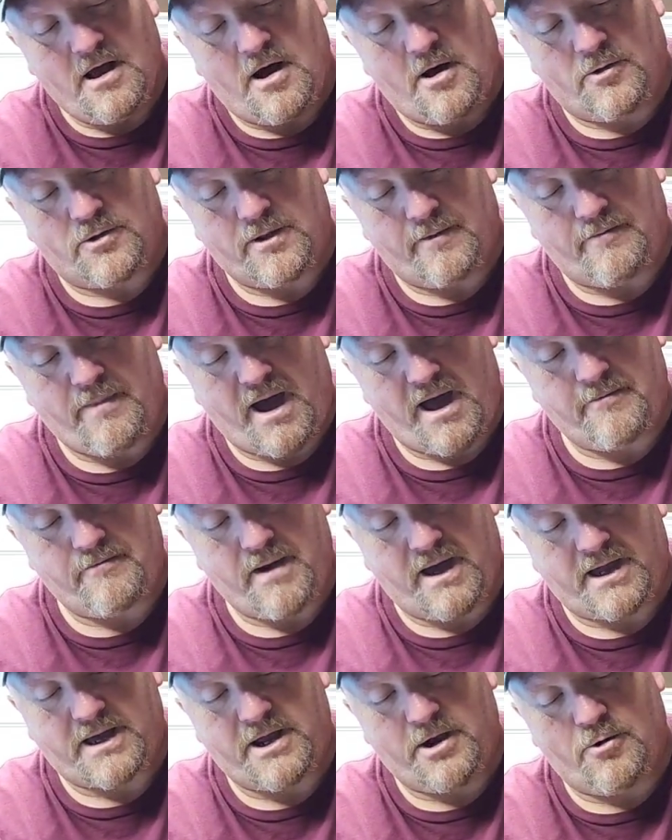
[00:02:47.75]
On the back,
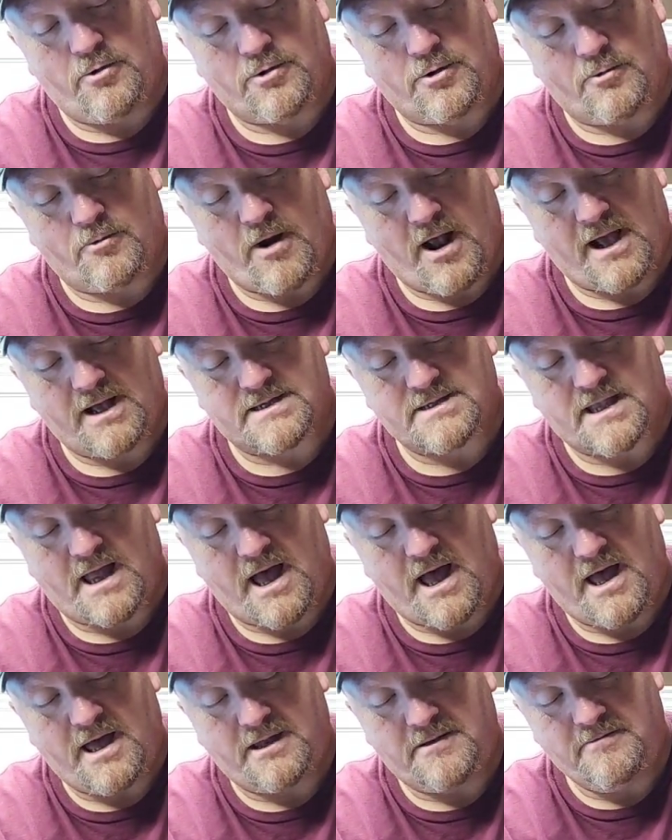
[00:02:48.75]
back here on the right
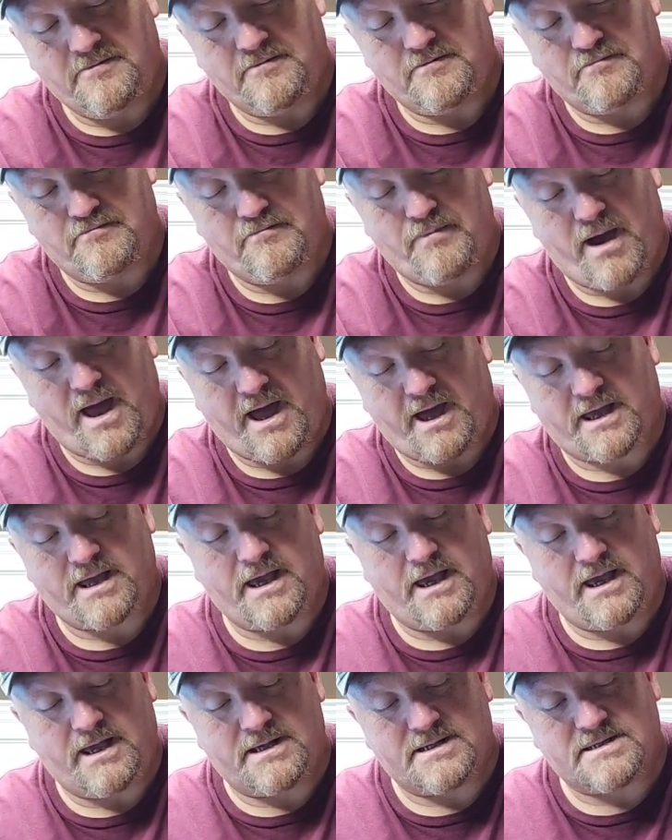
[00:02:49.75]
side, back
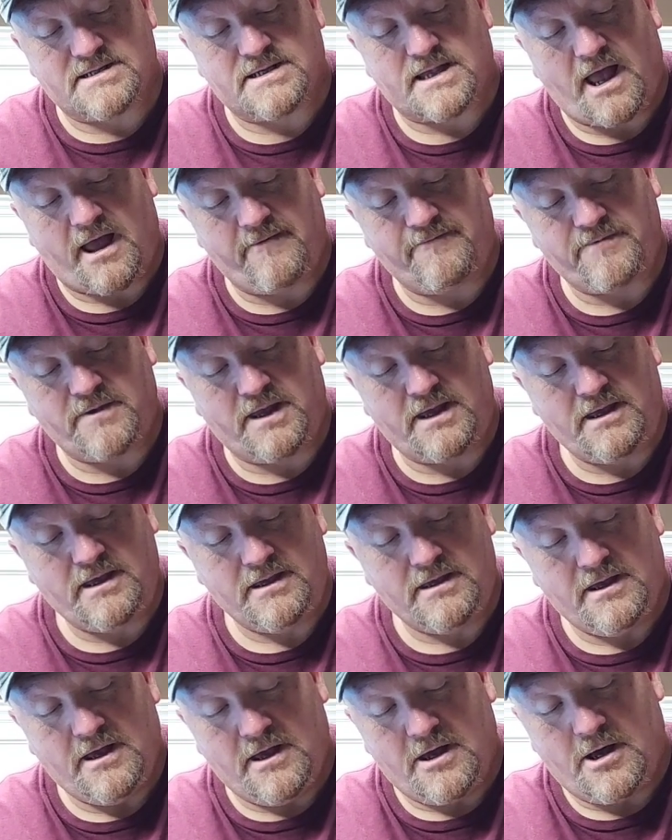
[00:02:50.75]
is
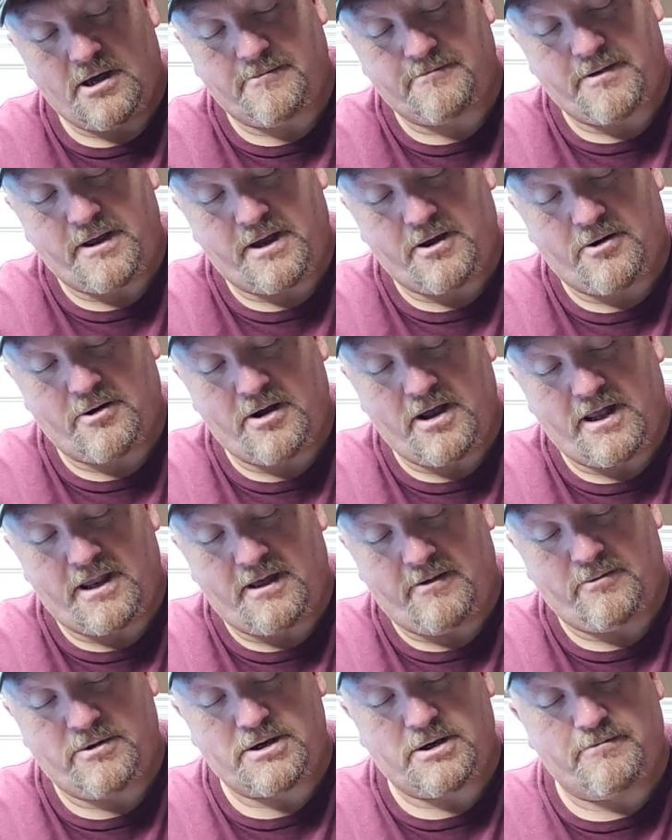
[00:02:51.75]
safety up here. And
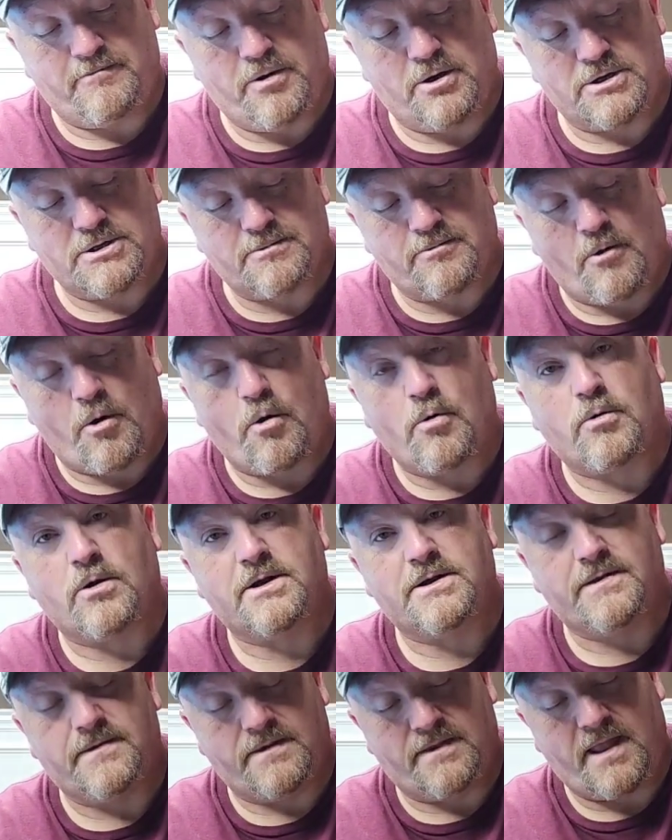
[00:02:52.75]
then when you push
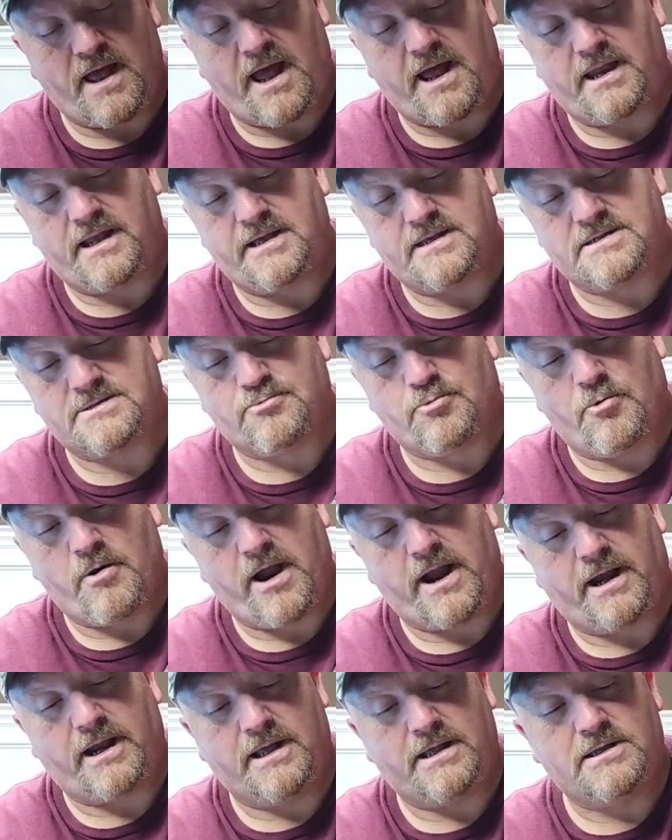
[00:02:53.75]
forward, that is
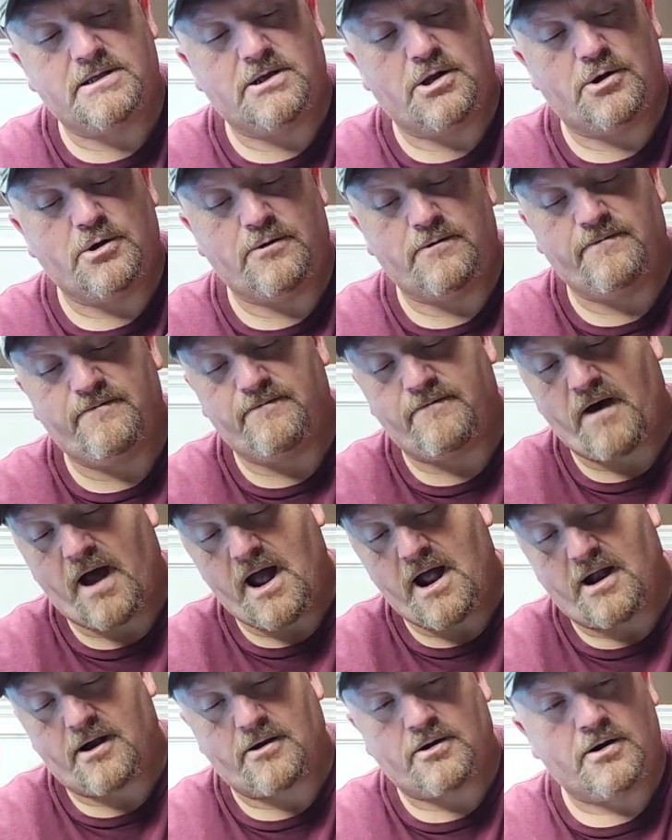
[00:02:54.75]
ready to
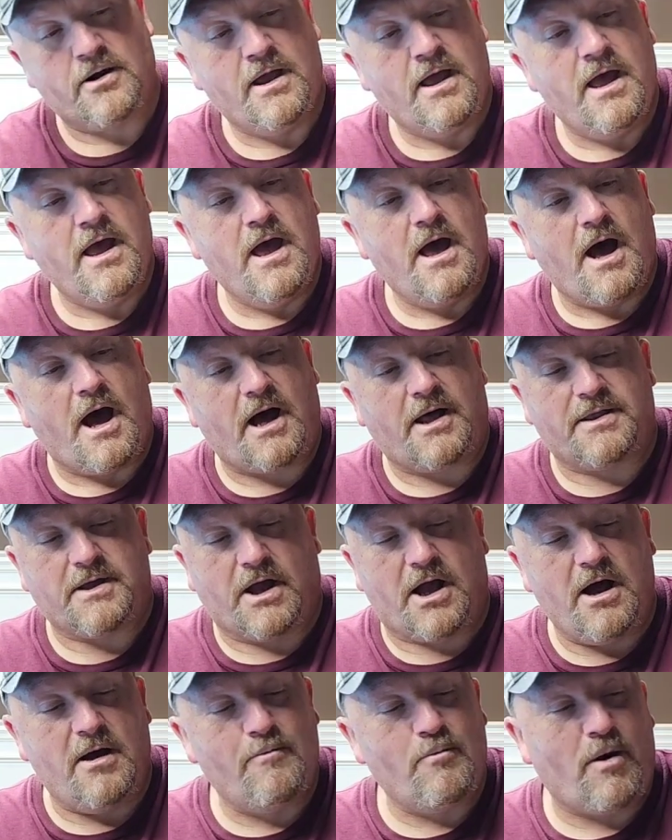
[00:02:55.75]
fire. Uh, the
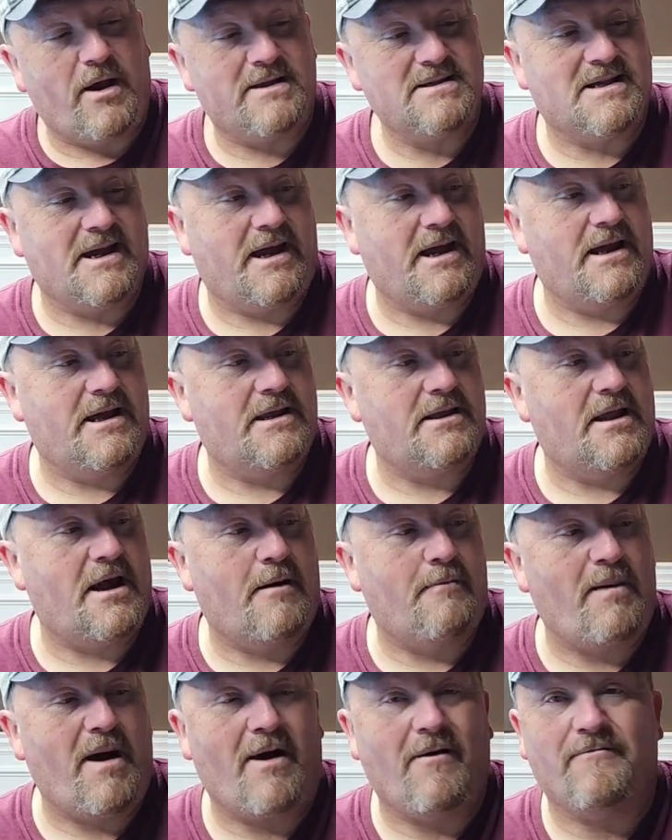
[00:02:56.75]
gun weighs in
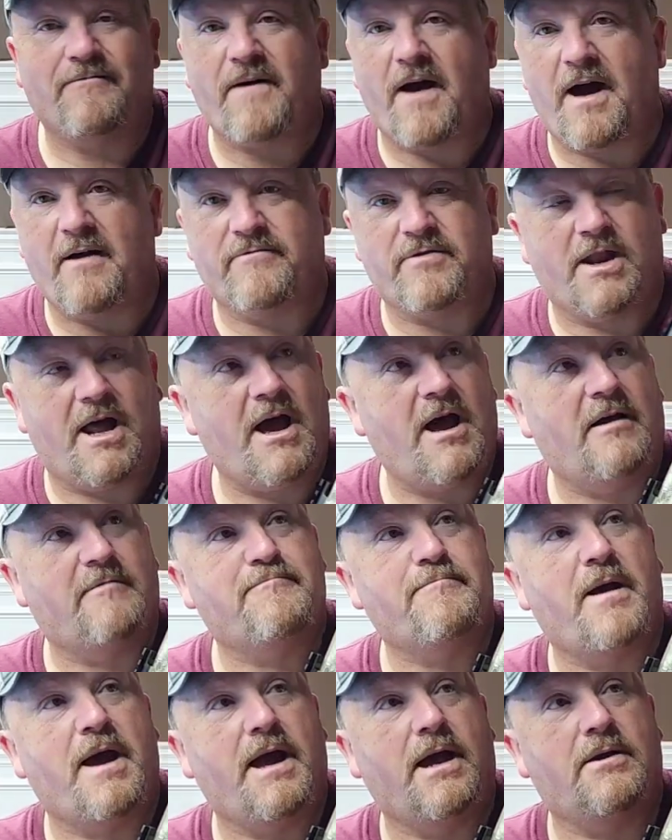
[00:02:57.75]
about five and a
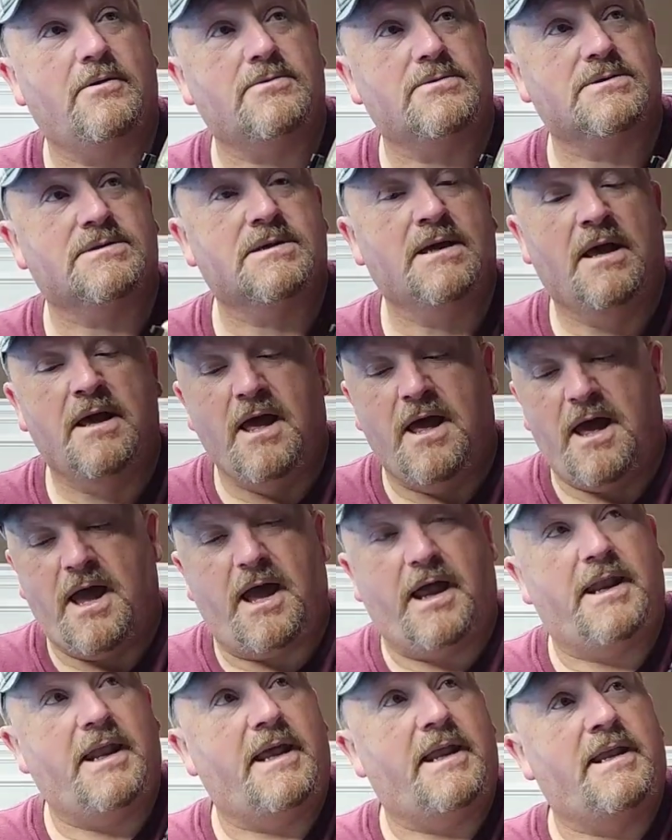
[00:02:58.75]
half pounds,
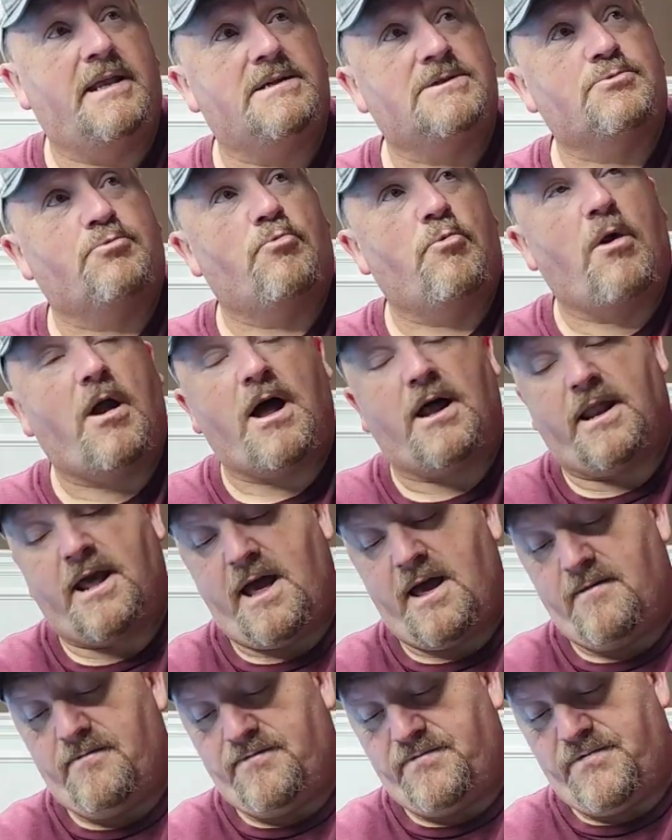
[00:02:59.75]
and it is right
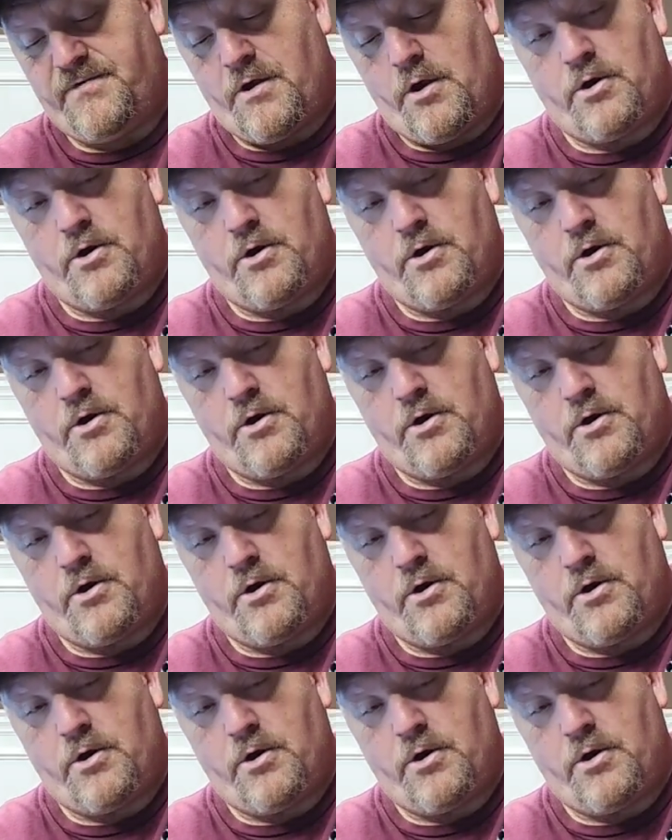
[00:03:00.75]
at